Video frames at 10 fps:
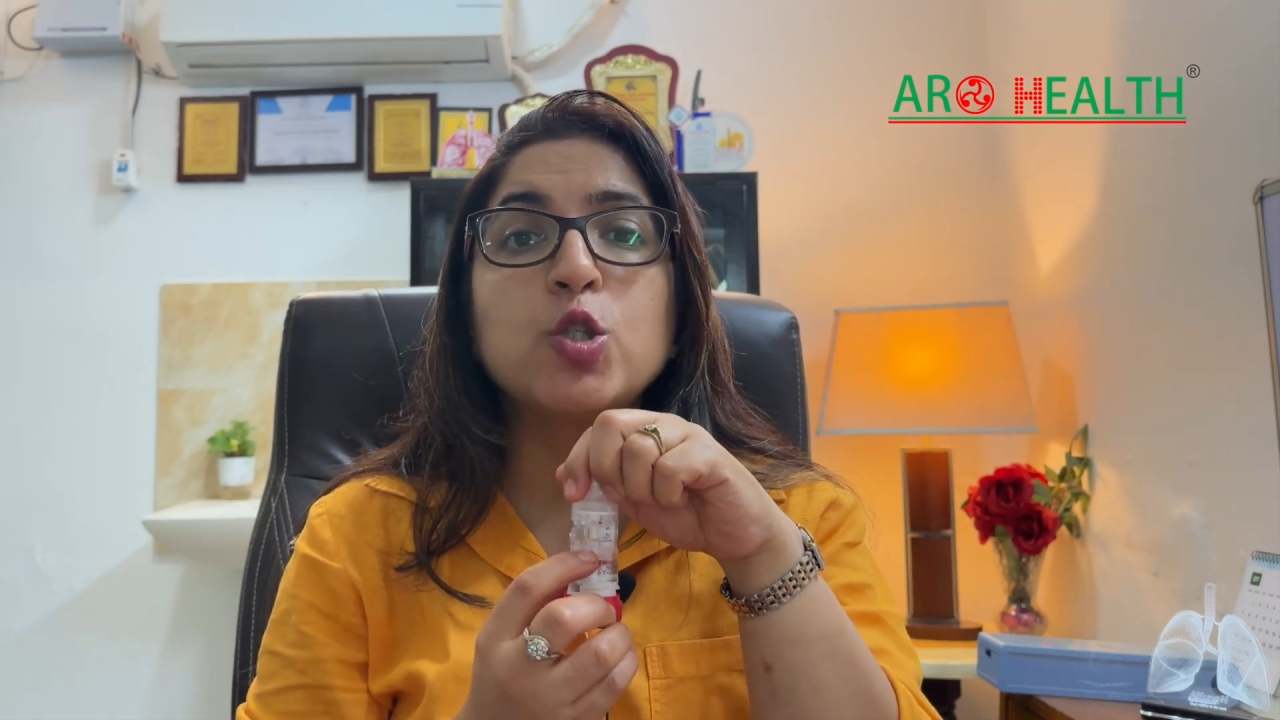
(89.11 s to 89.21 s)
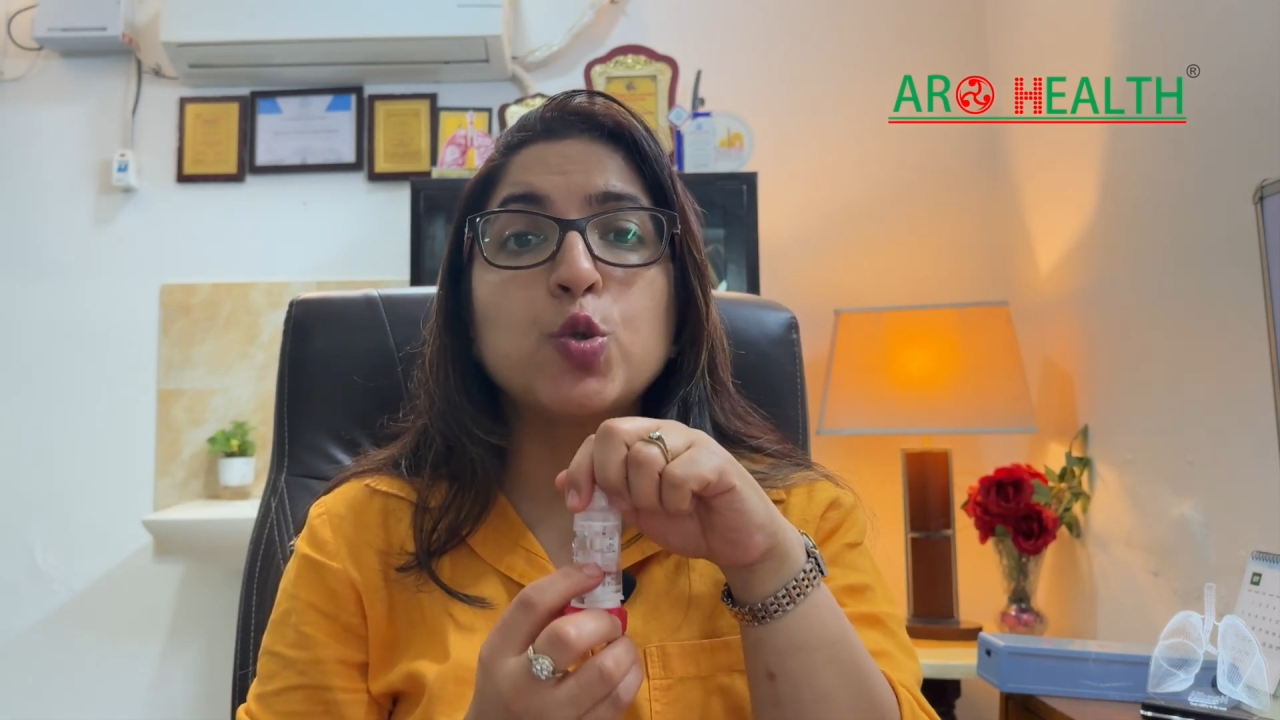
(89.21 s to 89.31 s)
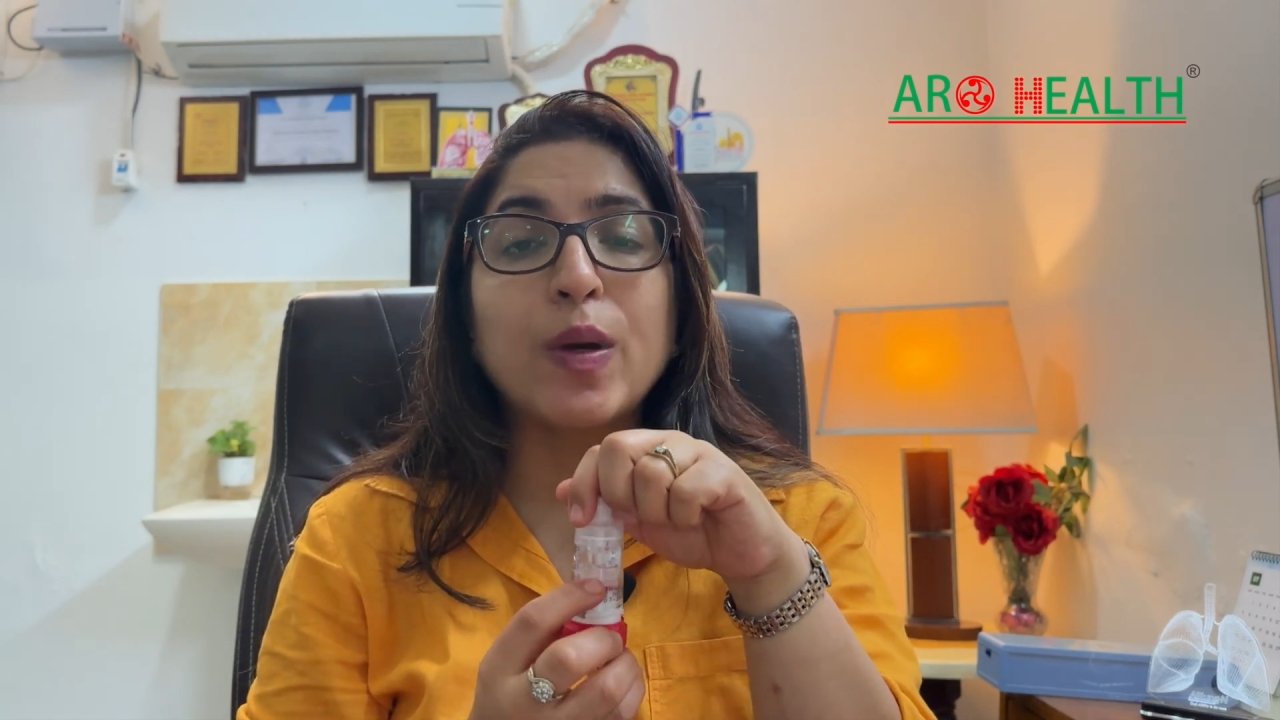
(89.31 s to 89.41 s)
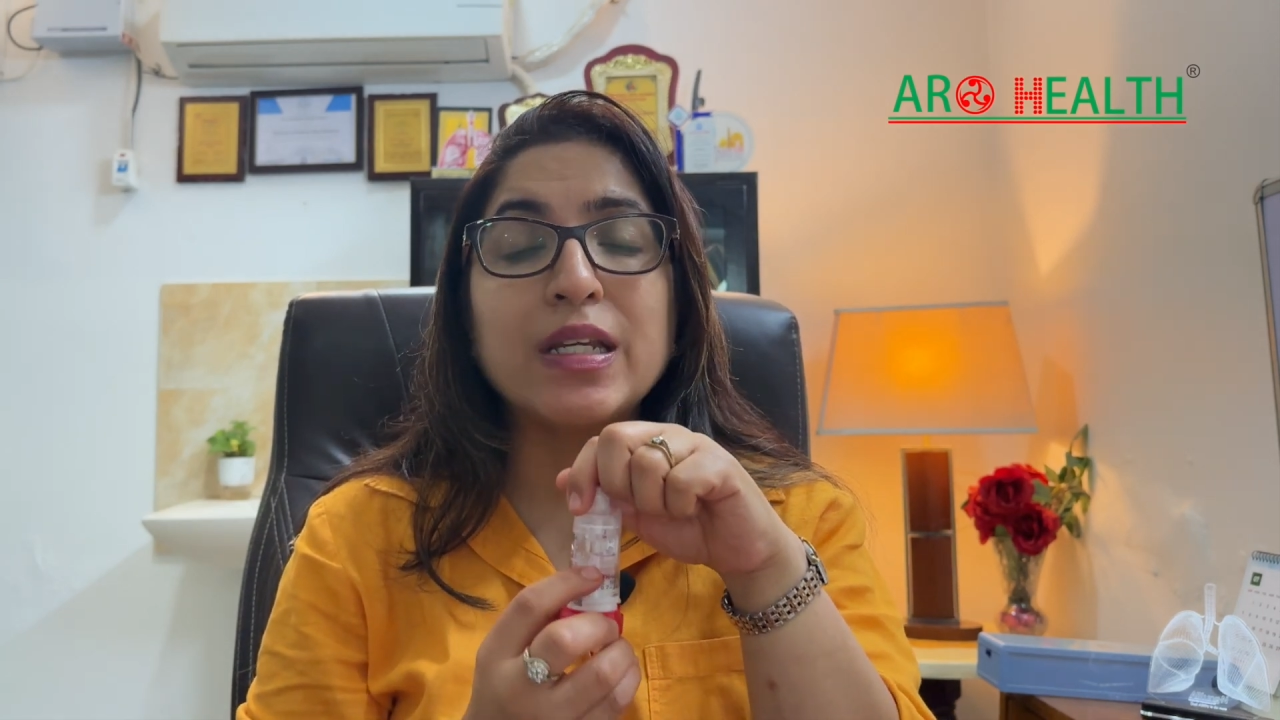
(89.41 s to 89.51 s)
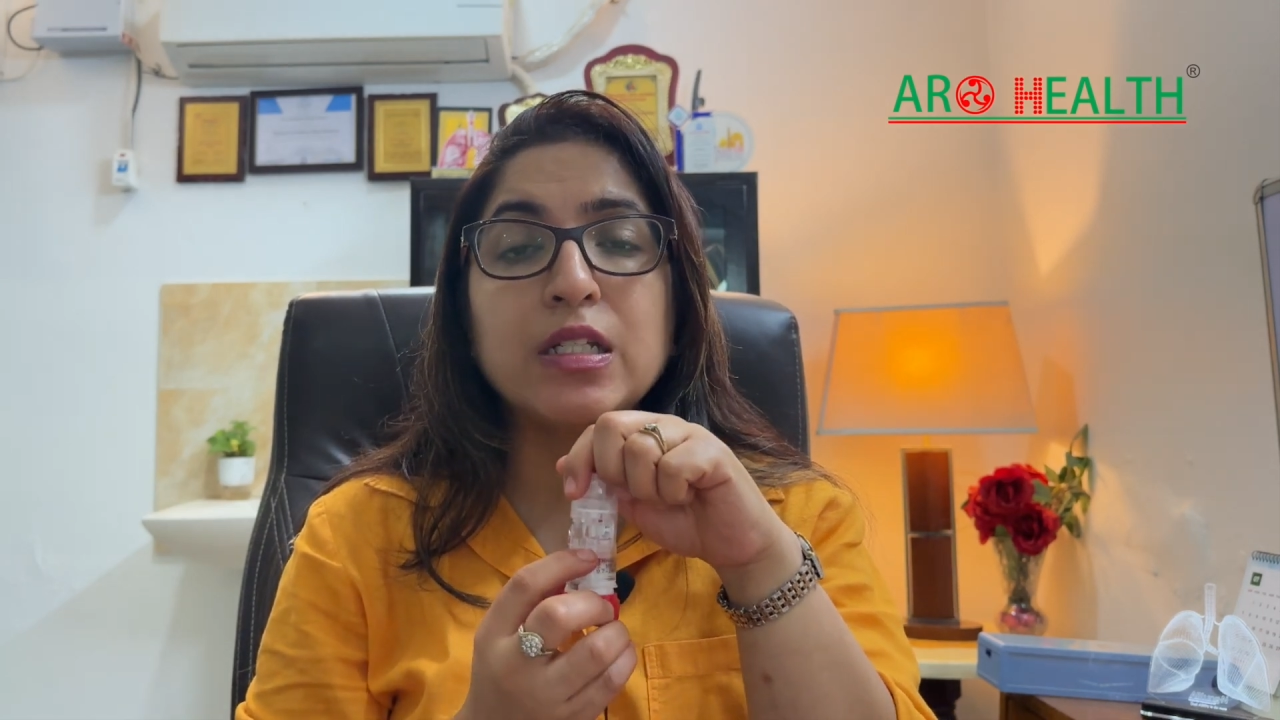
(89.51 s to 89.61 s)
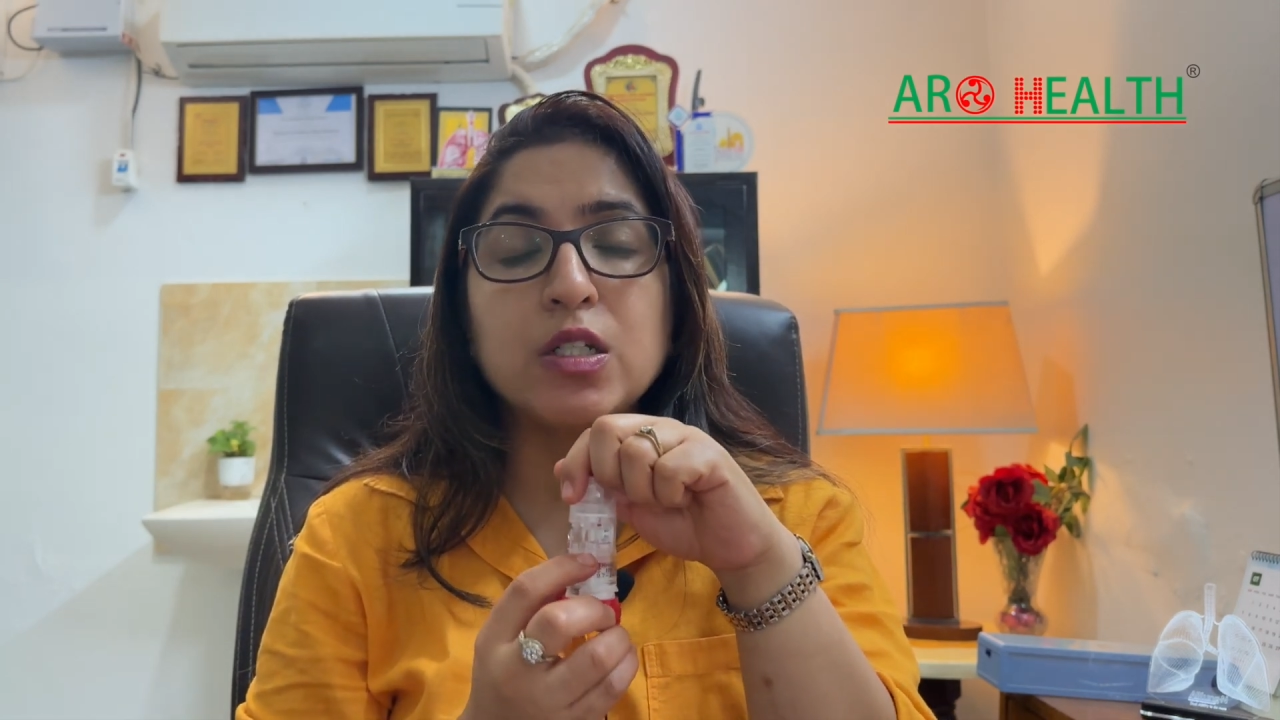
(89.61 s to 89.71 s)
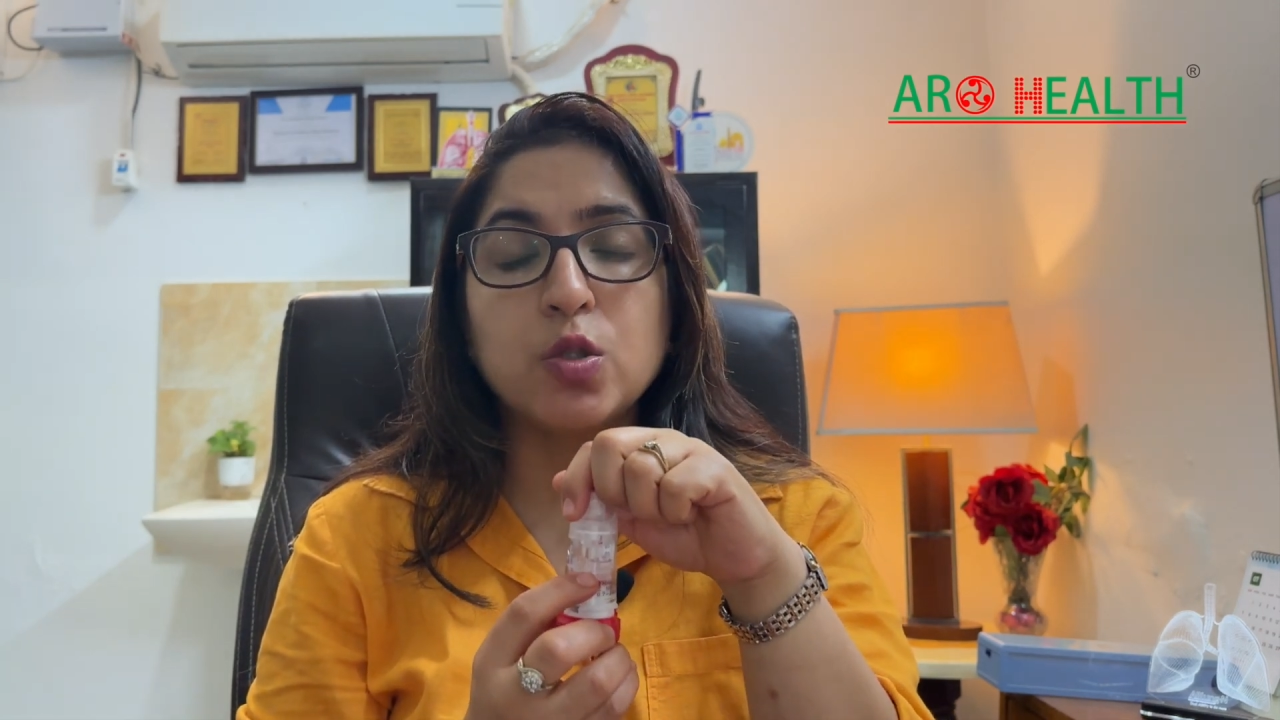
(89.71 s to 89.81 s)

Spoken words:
20